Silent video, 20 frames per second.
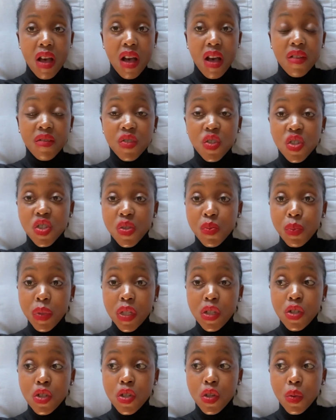I've just
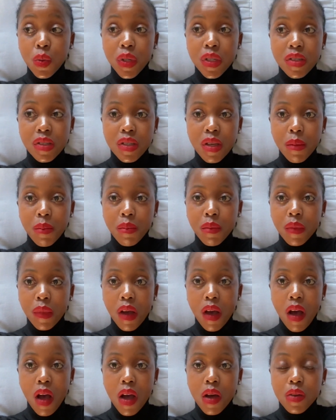been doing some
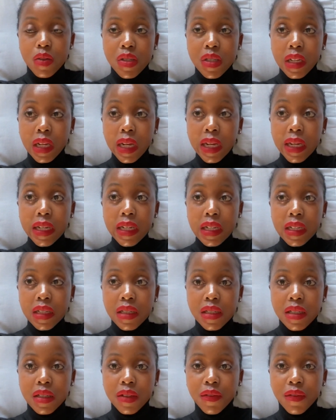house cleaning.
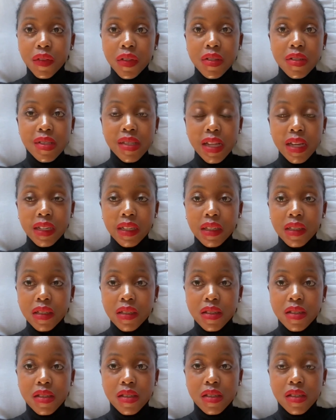It, it feels like
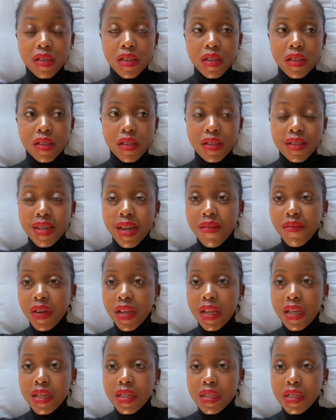it's it's never
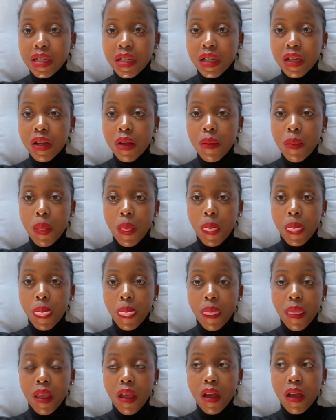ending.
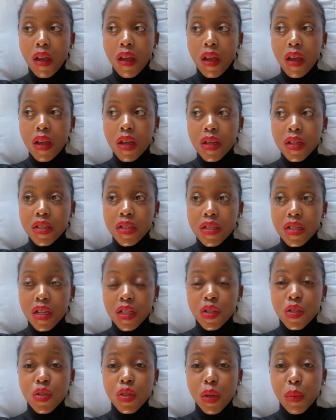And
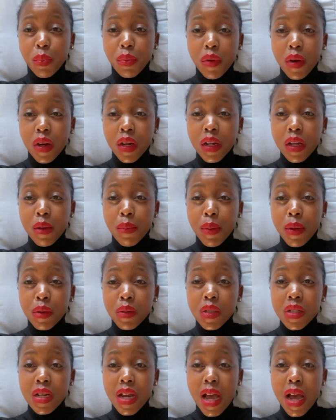I took a break
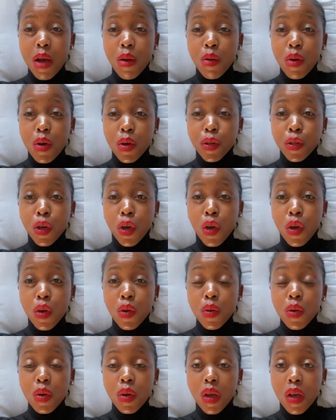about an hour
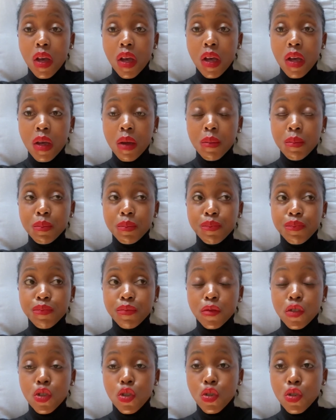ago um,
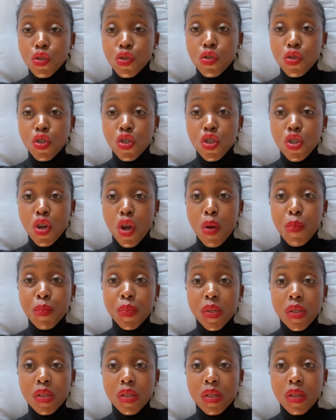to go to the
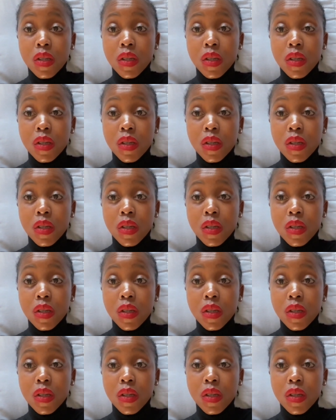shops